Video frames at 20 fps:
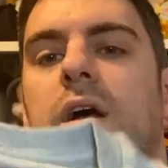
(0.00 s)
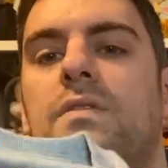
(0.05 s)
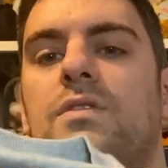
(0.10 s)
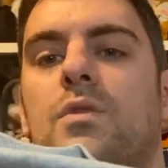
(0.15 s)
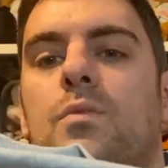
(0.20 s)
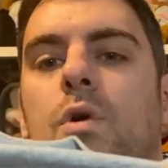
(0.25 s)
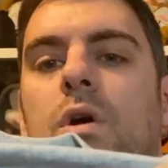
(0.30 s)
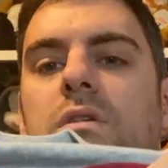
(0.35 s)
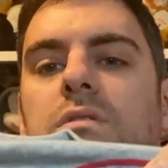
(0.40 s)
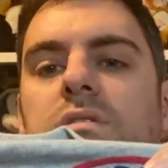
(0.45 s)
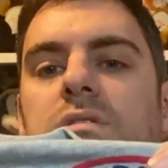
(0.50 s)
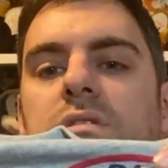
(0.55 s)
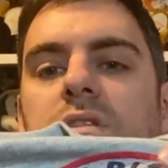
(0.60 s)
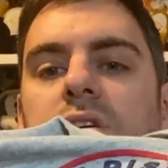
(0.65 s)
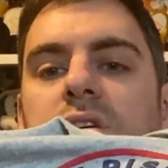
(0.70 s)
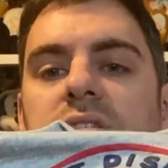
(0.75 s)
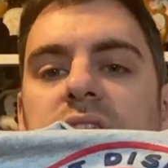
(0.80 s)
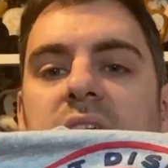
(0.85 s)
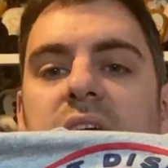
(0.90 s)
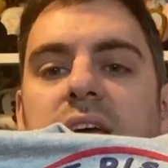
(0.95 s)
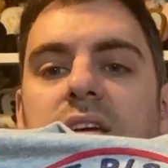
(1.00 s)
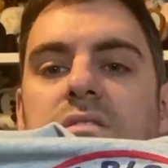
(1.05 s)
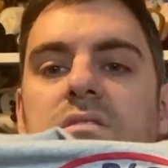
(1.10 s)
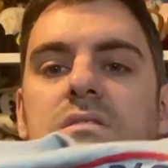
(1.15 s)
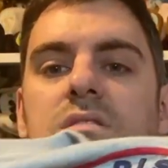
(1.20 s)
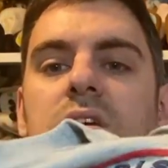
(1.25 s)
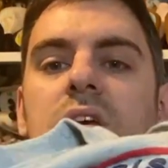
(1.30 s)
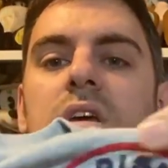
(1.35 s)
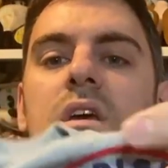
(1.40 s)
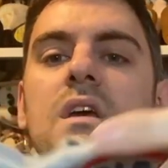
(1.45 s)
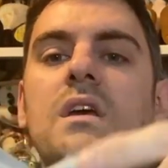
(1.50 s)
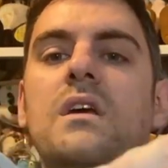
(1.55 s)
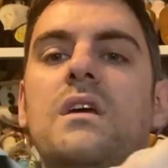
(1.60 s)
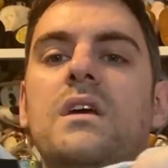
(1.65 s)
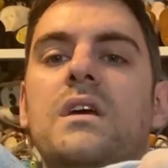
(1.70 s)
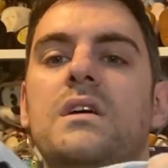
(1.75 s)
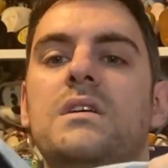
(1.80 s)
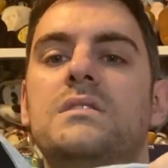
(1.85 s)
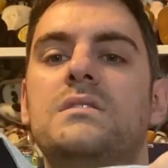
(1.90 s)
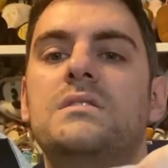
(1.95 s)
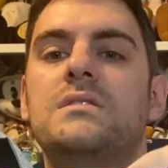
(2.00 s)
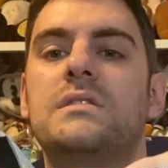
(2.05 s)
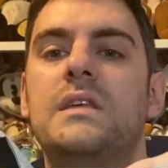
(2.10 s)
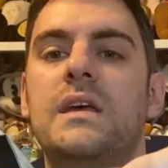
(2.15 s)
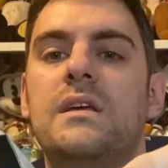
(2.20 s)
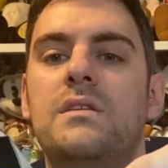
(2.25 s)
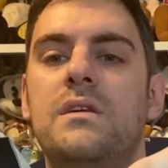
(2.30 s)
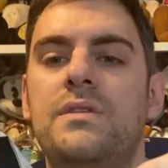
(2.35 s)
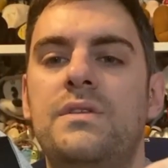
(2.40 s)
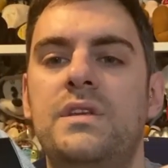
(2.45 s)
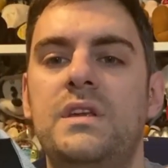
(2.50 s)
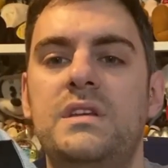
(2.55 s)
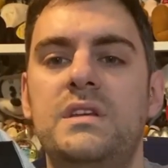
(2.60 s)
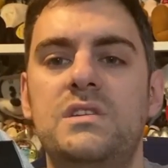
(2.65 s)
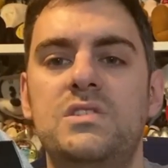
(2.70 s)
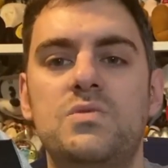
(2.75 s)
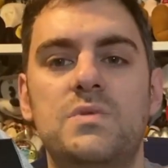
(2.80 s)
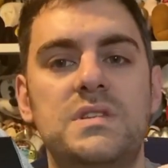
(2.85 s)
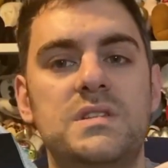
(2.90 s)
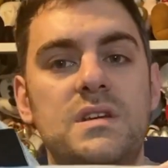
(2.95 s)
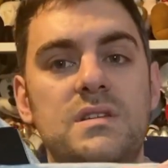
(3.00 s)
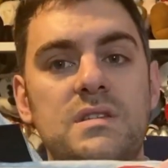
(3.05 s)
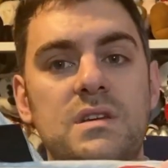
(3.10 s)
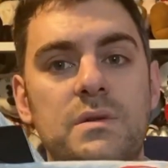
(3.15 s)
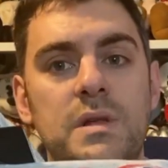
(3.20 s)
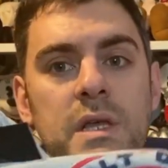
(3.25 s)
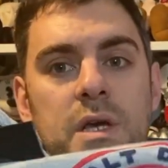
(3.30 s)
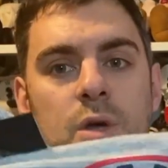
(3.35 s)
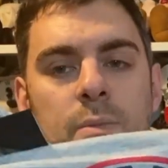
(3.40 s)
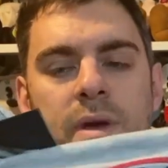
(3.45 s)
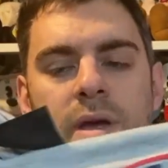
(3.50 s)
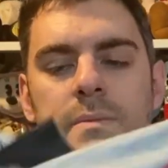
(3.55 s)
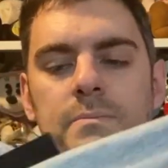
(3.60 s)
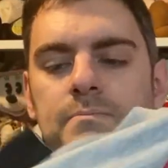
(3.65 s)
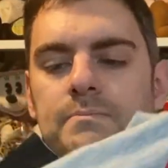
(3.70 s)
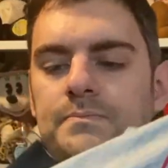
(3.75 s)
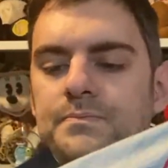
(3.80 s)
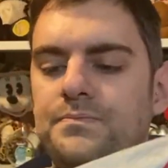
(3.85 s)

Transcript: and the Walt, the text is slightly three D, so it sticks out a little bit.